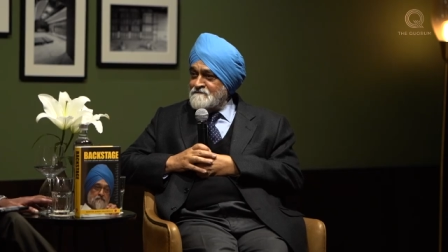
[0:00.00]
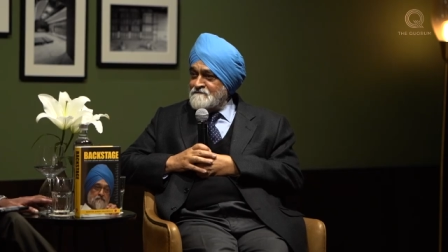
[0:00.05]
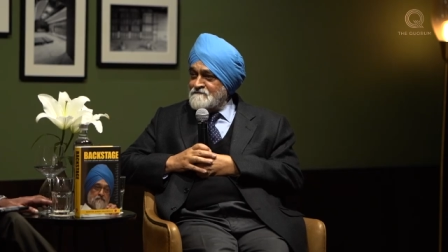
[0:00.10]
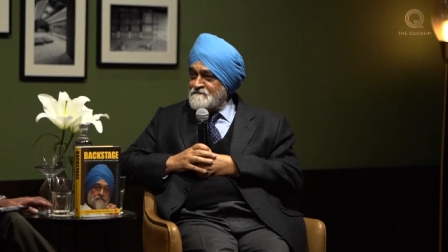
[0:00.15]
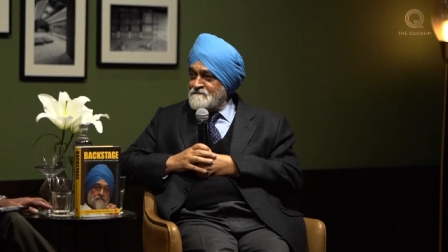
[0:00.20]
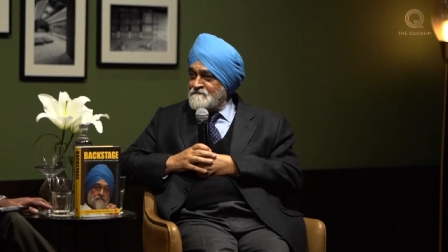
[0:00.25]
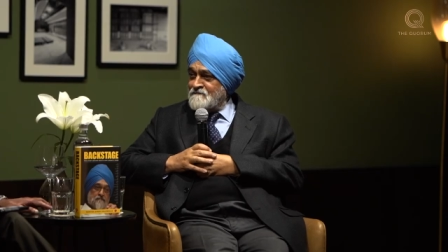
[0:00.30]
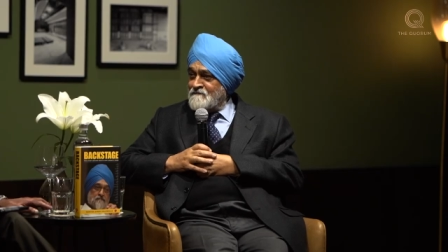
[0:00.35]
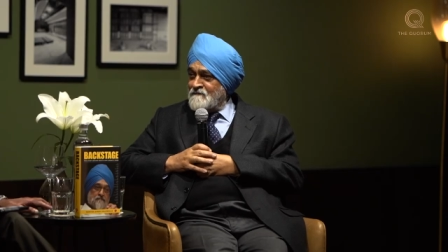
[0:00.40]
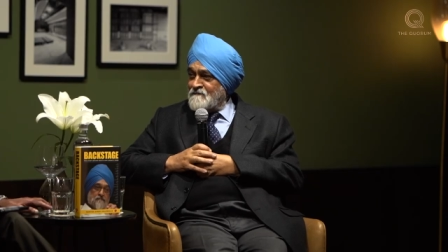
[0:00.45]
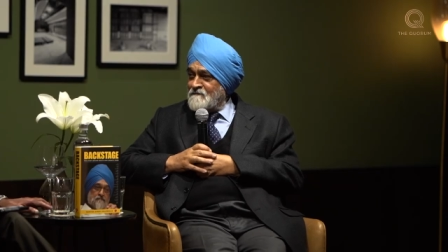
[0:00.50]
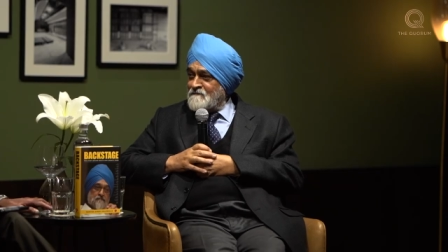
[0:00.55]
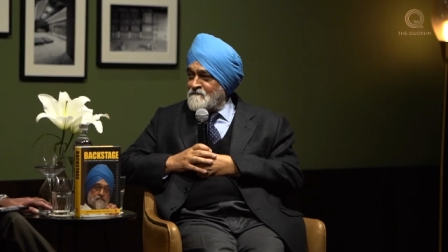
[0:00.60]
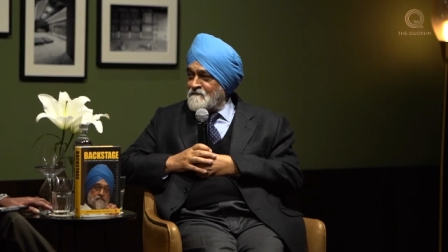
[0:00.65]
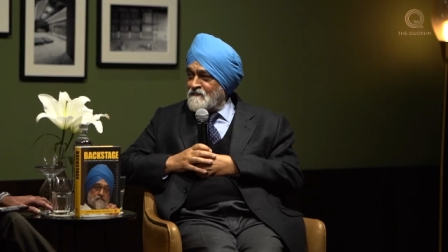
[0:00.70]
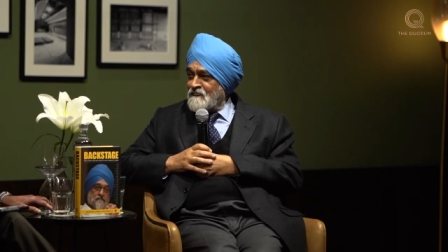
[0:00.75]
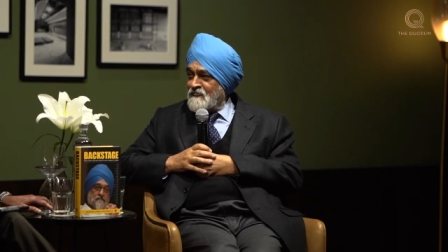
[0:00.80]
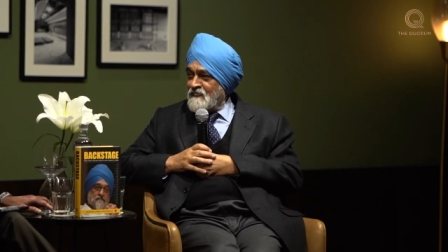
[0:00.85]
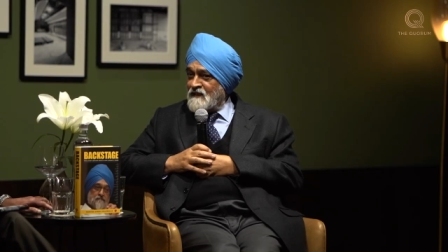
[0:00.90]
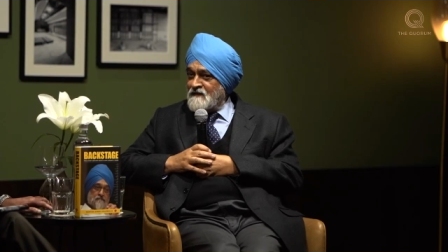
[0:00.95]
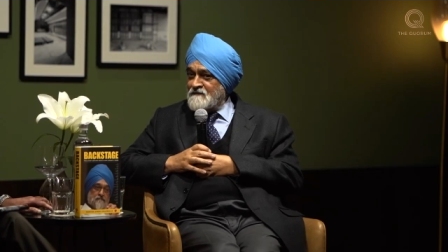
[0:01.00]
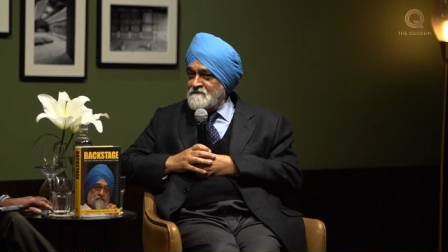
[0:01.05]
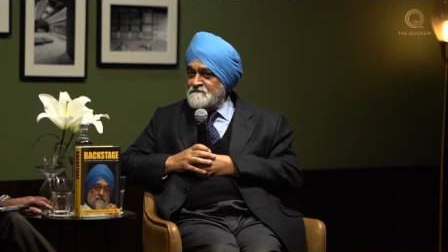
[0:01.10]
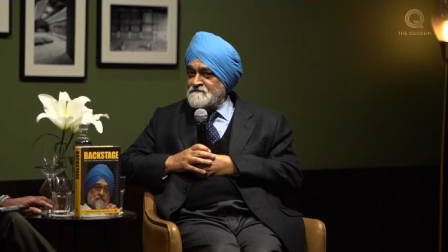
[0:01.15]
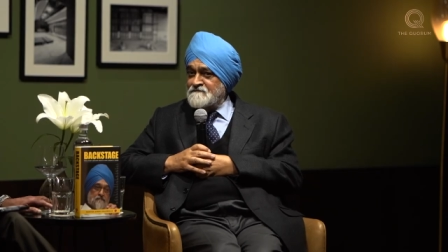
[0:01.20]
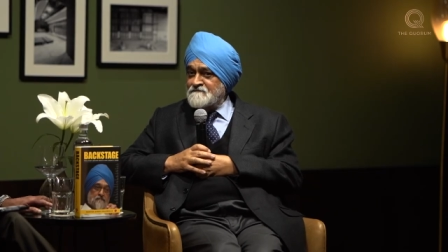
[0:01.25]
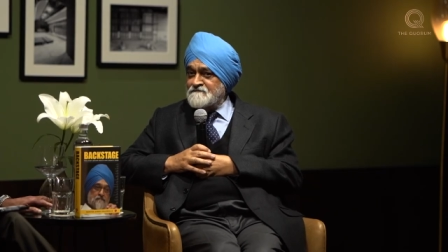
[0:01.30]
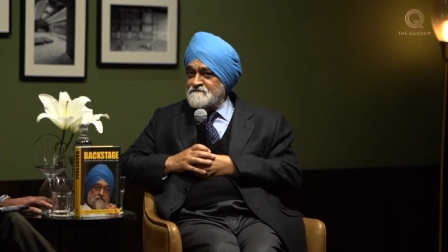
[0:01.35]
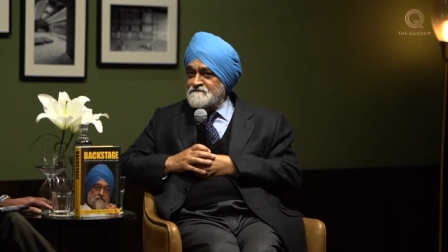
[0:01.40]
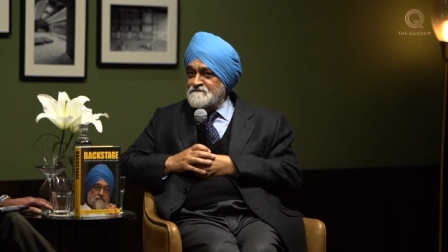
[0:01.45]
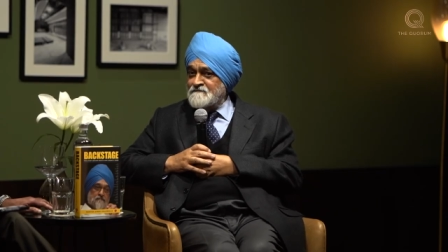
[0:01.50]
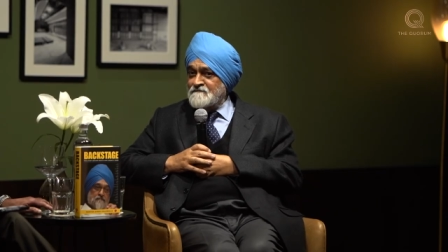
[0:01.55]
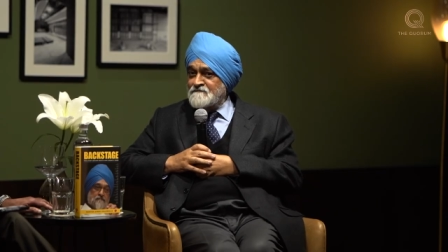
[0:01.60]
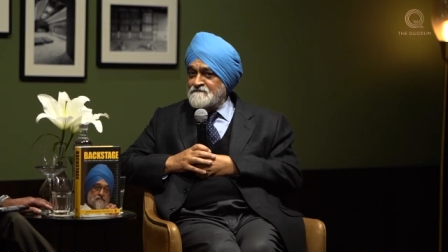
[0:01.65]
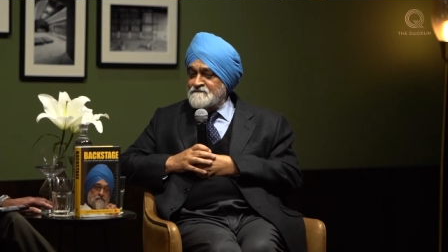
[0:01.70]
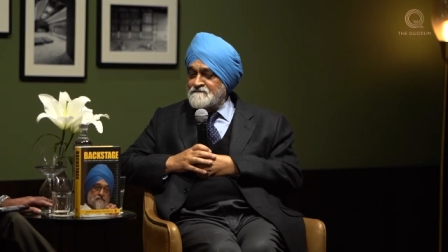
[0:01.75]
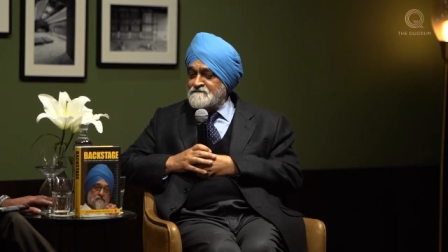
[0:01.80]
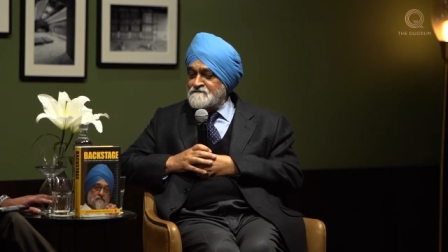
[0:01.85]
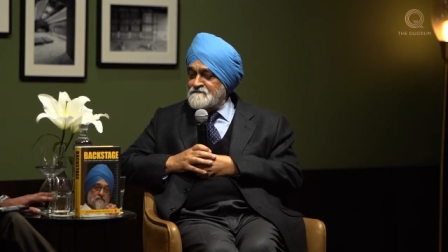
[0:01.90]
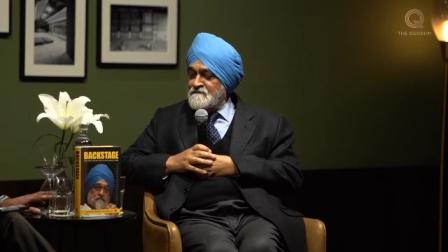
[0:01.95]
might actually have been a strength.
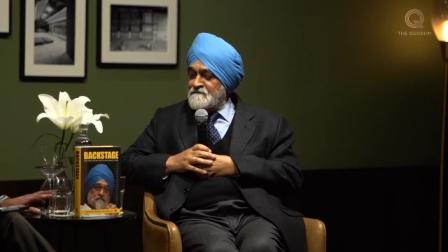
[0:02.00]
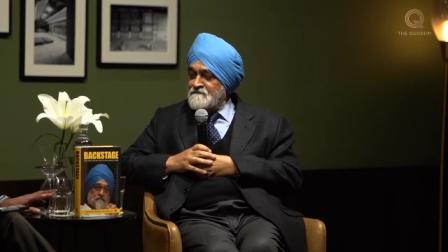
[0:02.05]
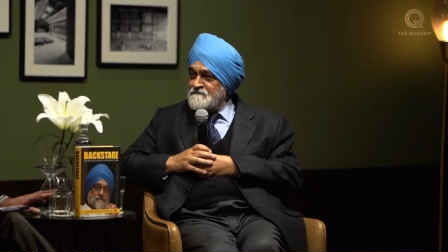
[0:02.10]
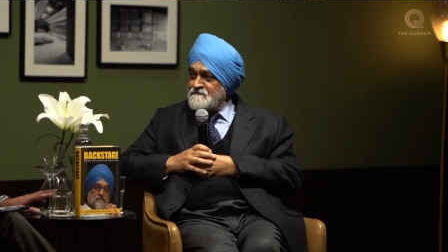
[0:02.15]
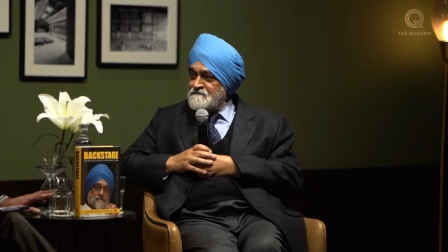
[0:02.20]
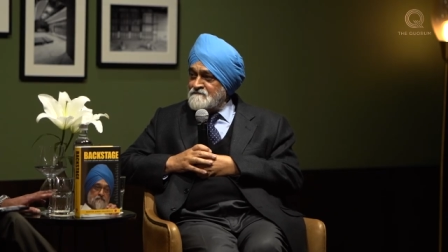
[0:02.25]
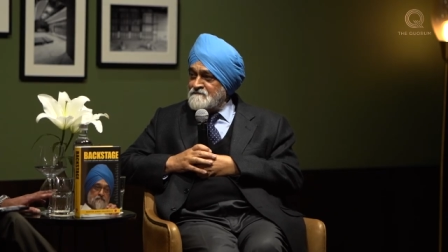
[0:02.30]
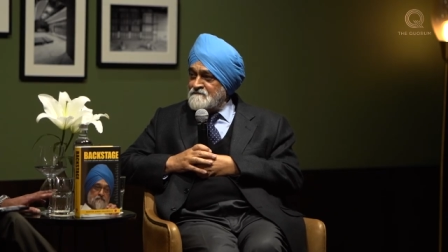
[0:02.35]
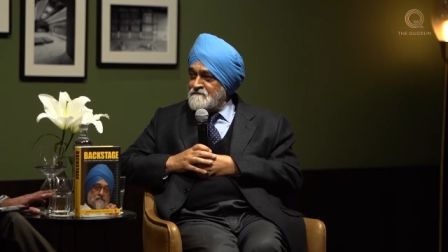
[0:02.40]
Maybe